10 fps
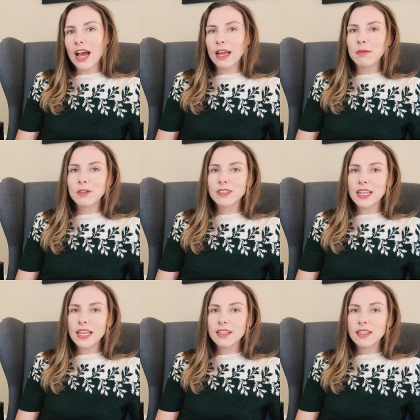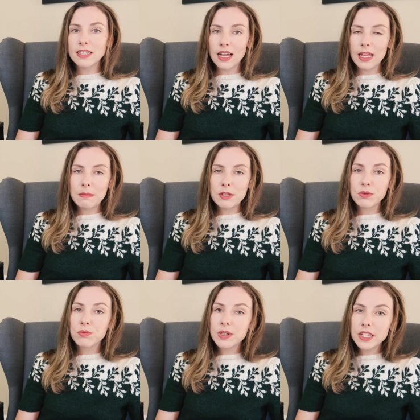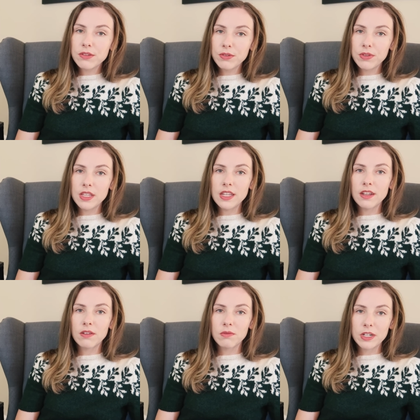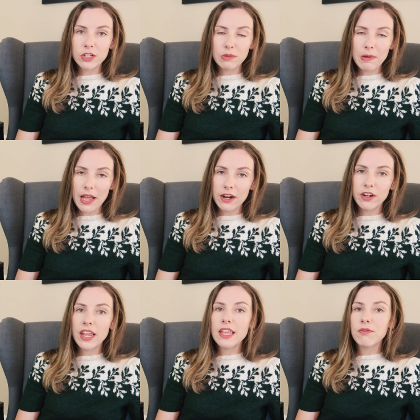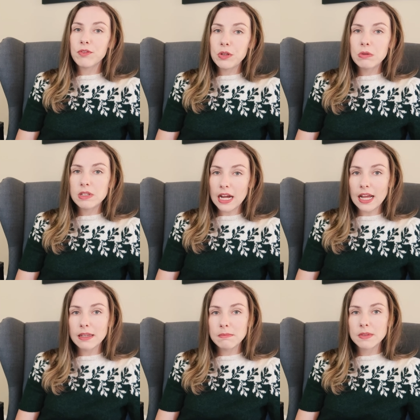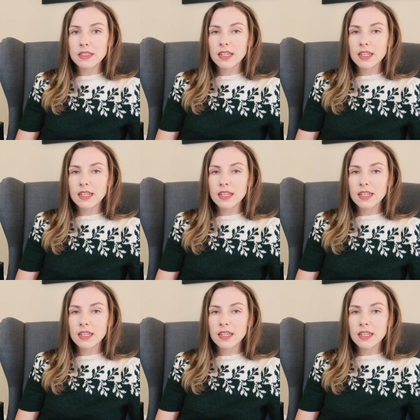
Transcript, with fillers: I will take the time to read through the original pattern a few times.